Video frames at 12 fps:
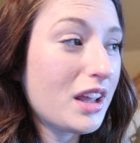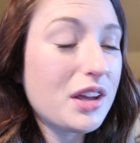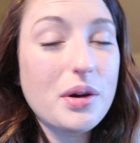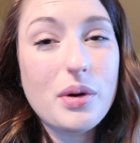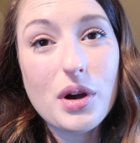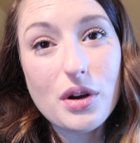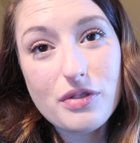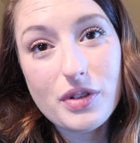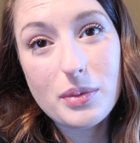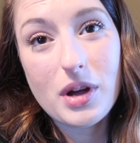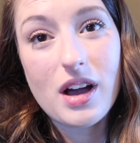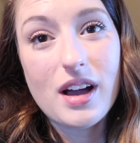you know, heard
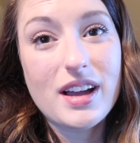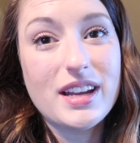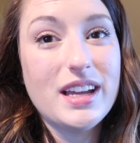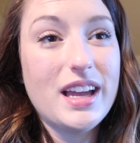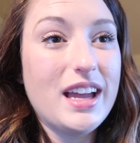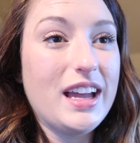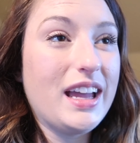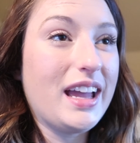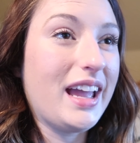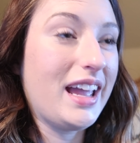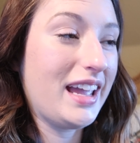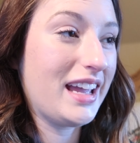from God
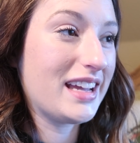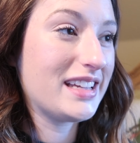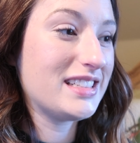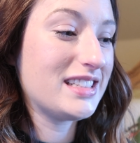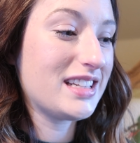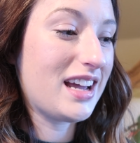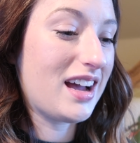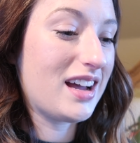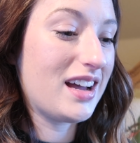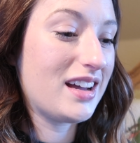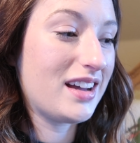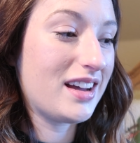and
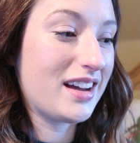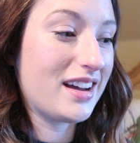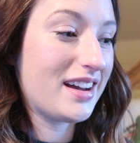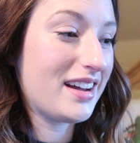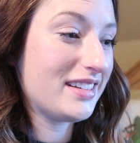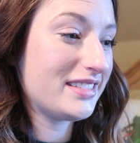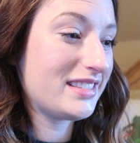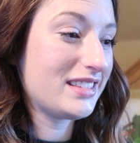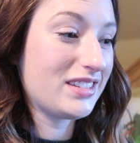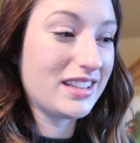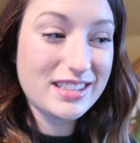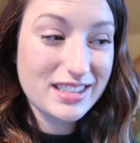uh,
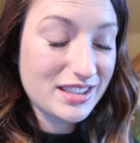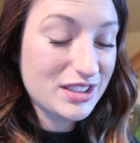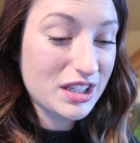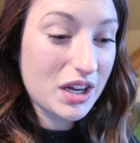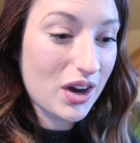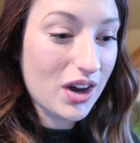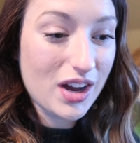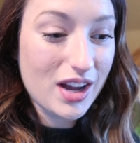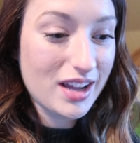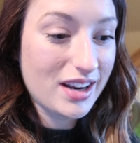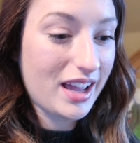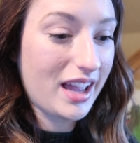listened to
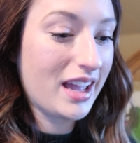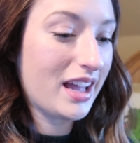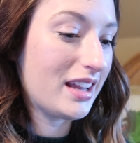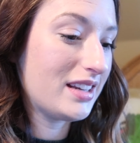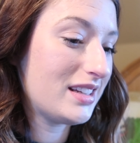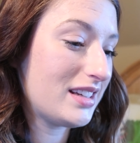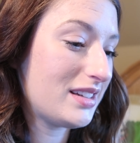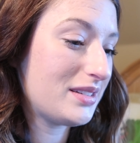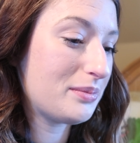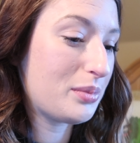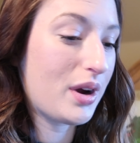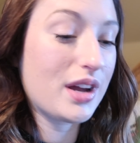God and
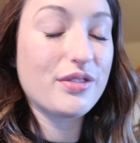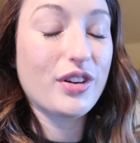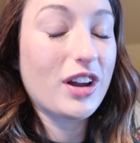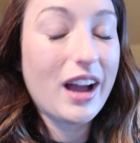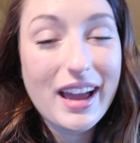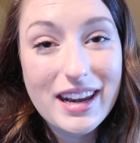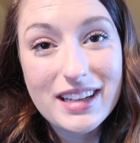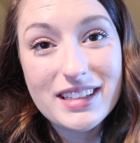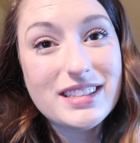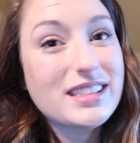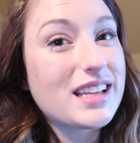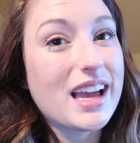prayed for
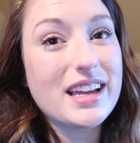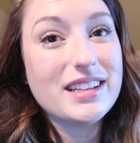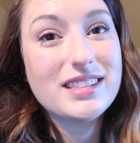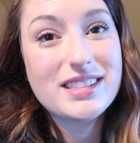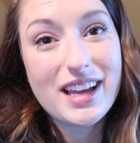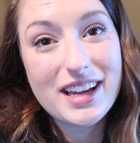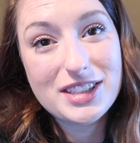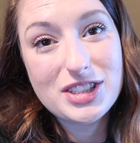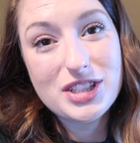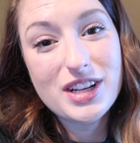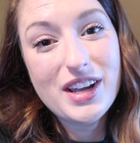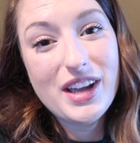guidance and
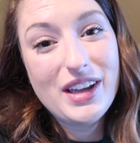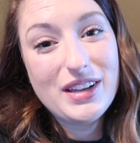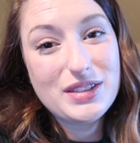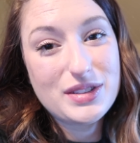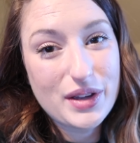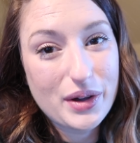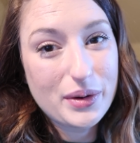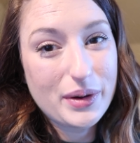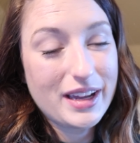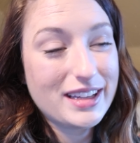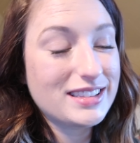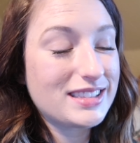such. So
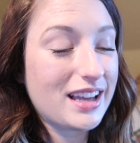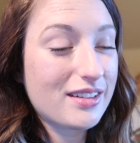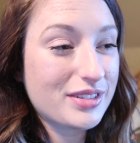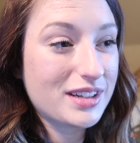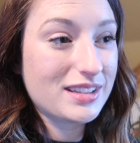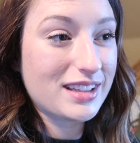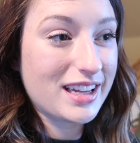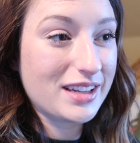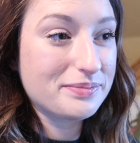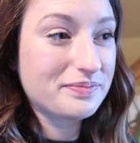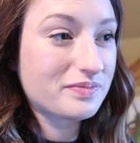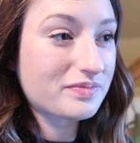it definitely